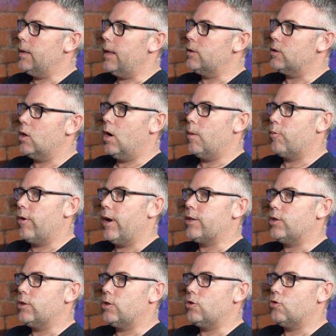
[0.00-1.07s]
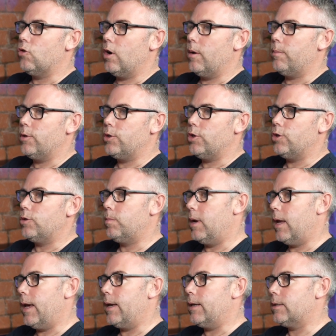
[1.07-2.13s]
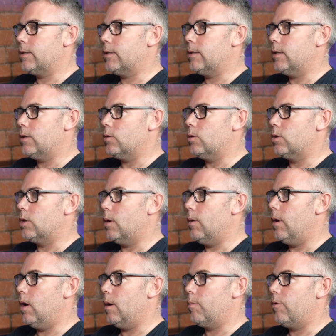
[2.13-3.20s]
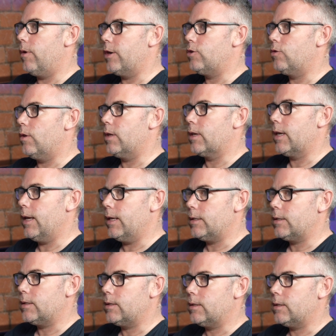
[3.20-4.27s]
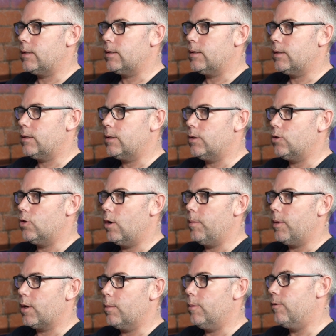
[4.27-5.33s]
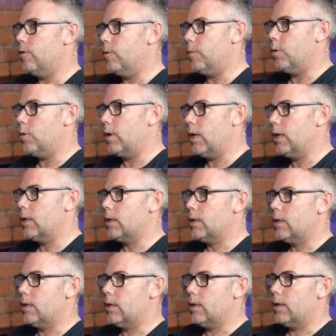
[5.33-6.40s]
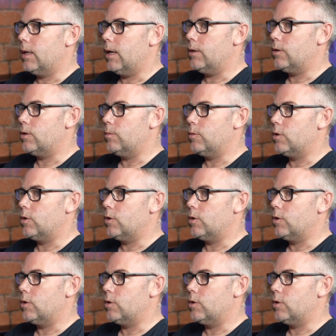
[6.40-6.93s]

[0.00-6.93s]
there's a lot of pressure to try and produce players. There's also a lot of pressure on the kids to try and become a footballer, and